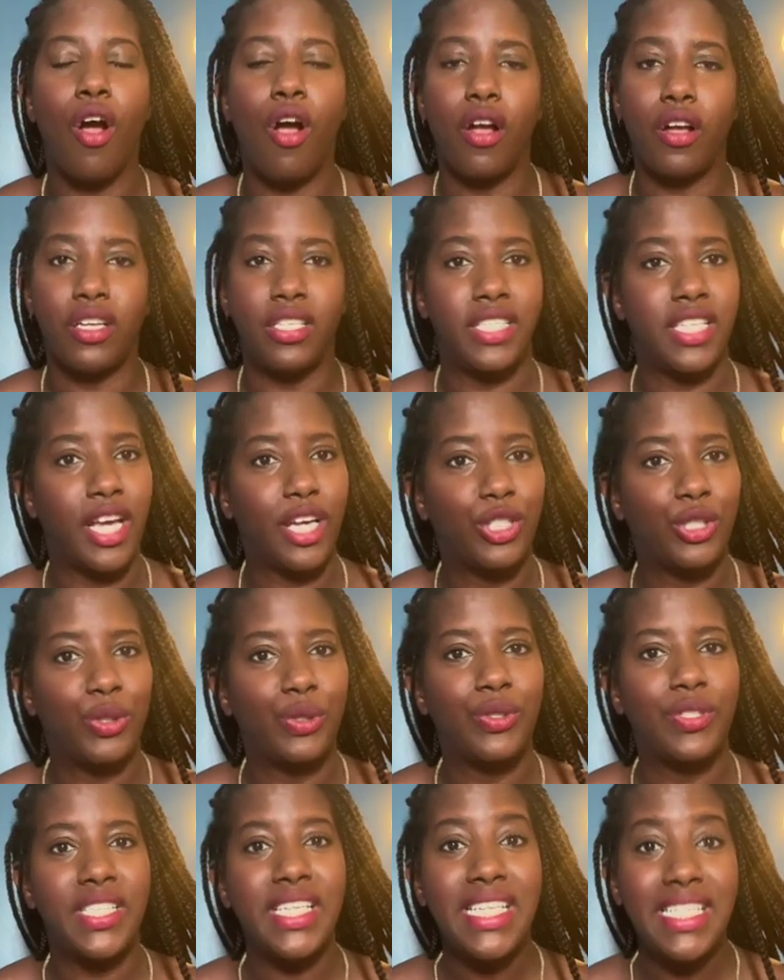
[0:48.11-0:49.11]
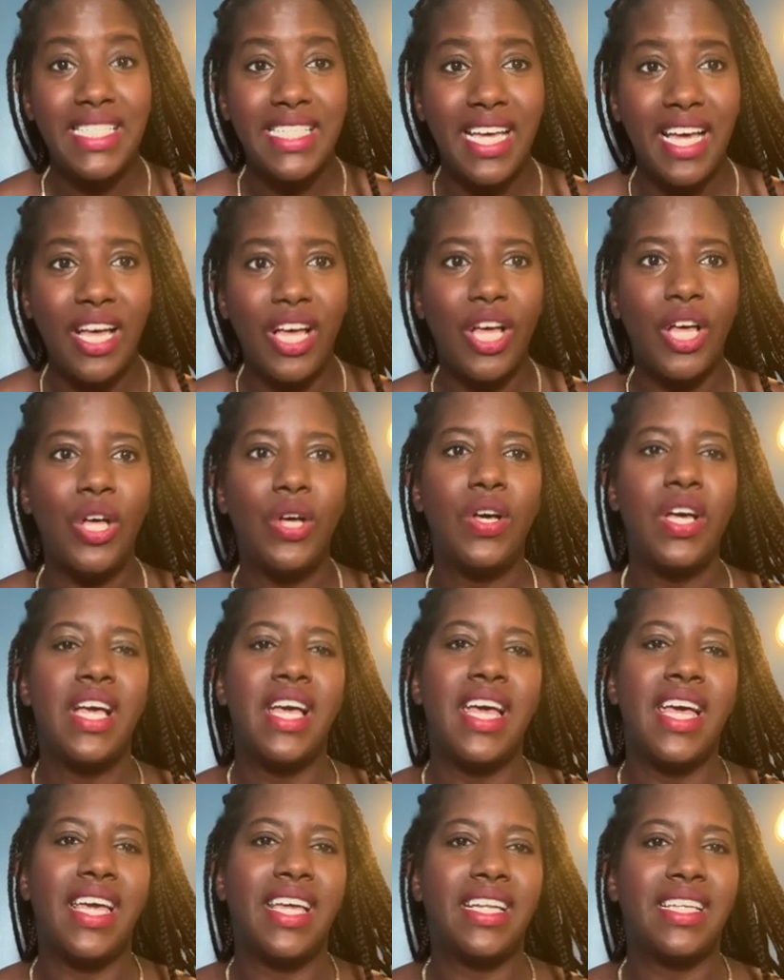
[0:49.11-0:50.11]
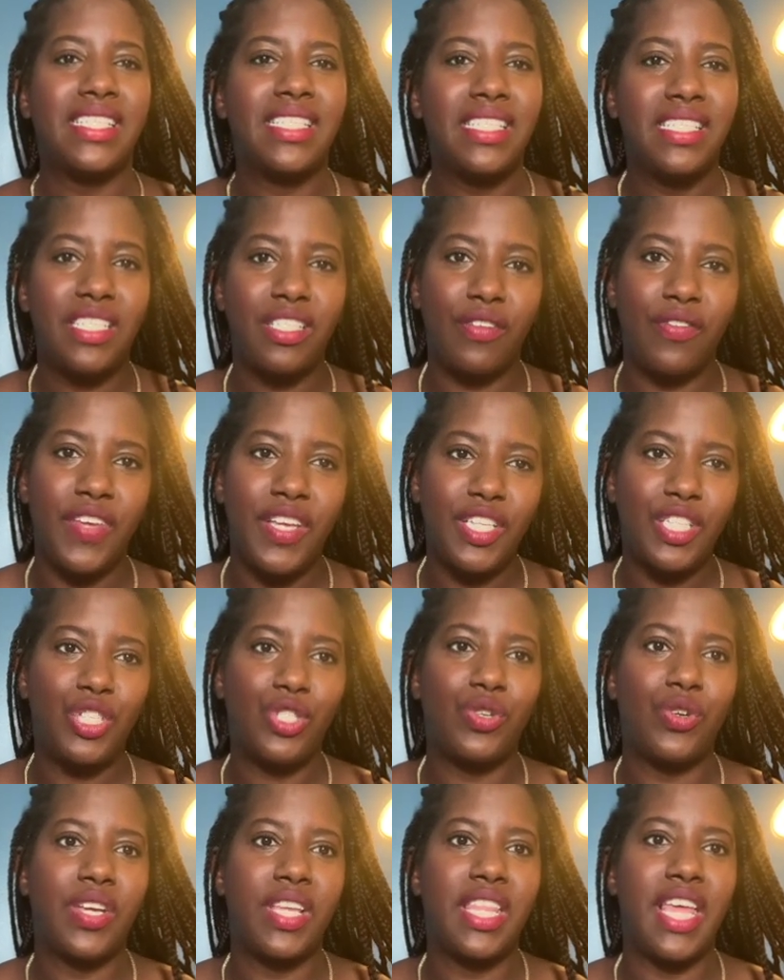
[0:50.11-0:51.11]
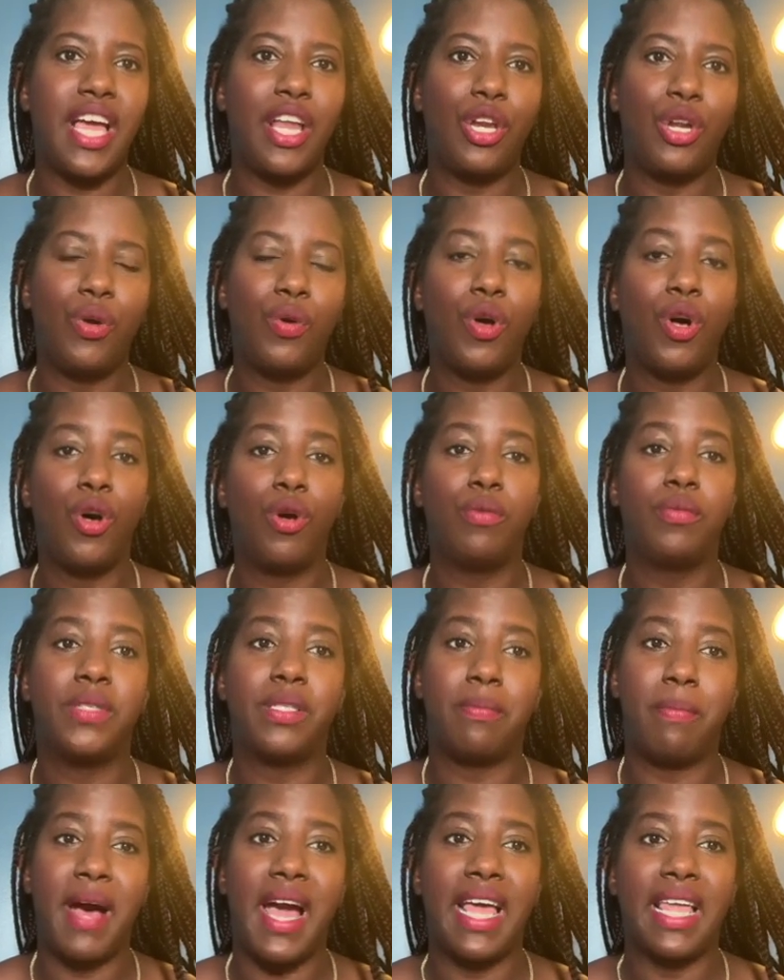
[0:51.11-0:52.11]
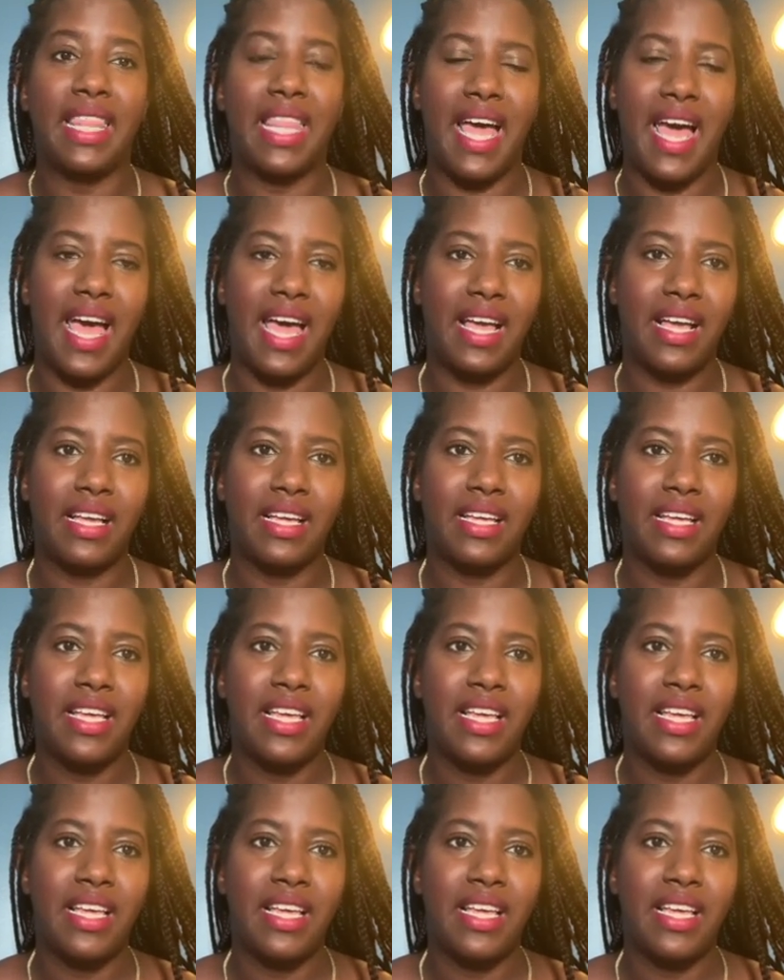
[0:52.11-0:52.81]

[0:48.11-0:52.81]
architectural detail, and a sense of history that new homes might lack.